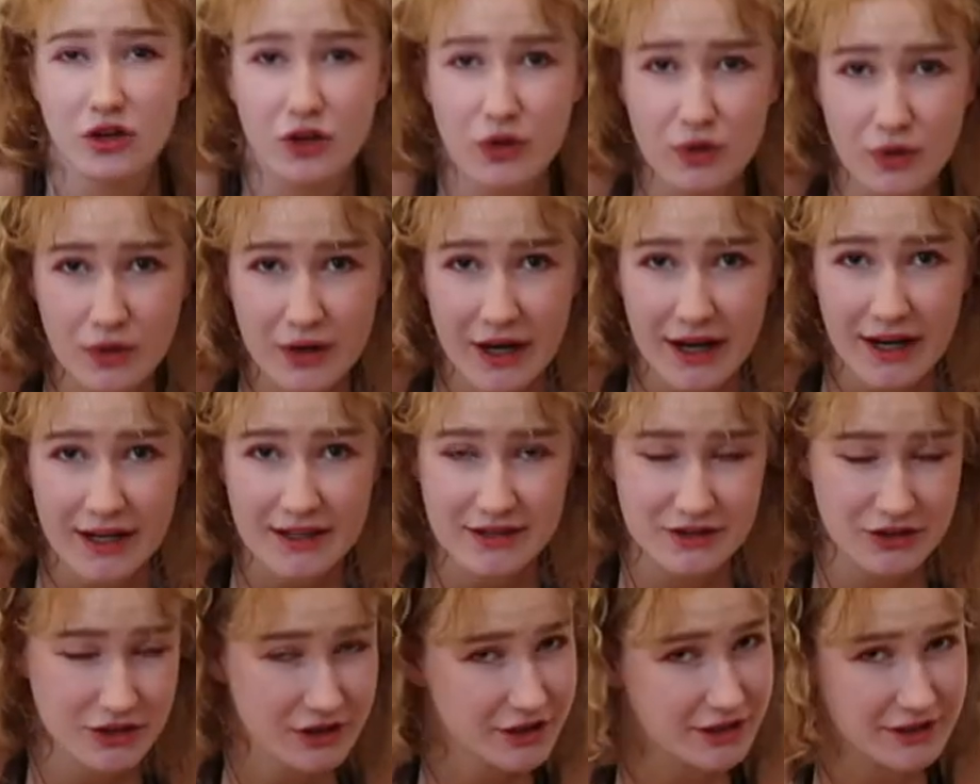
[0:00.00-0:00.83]
You
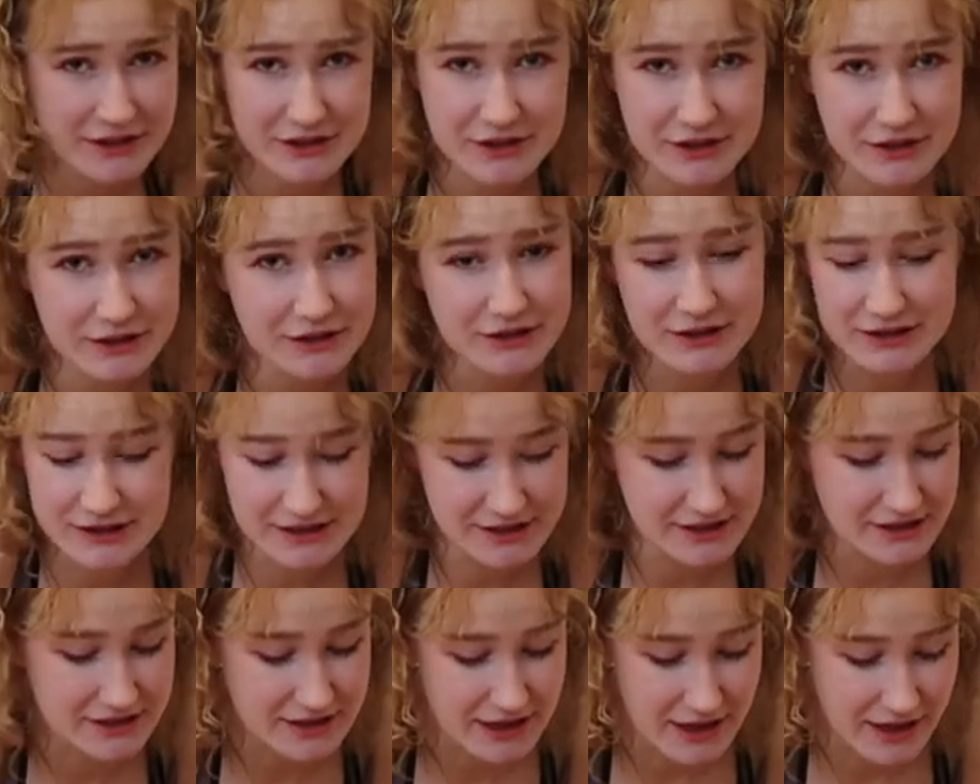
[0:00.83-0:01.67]
guys are as
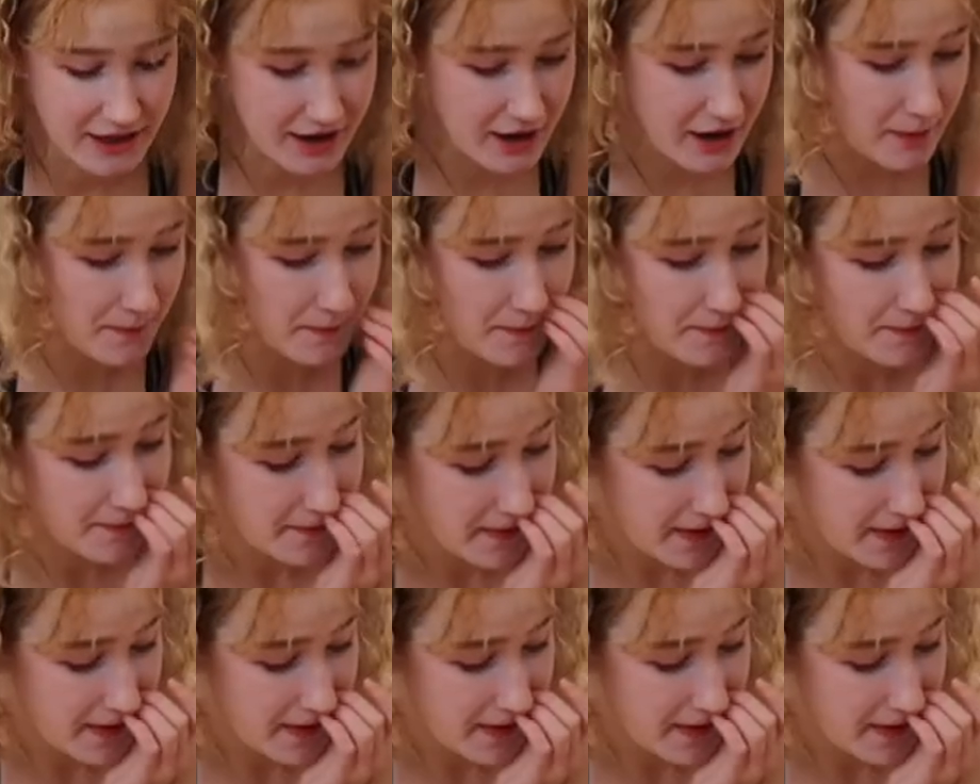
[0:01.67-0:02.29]
clueless as I am.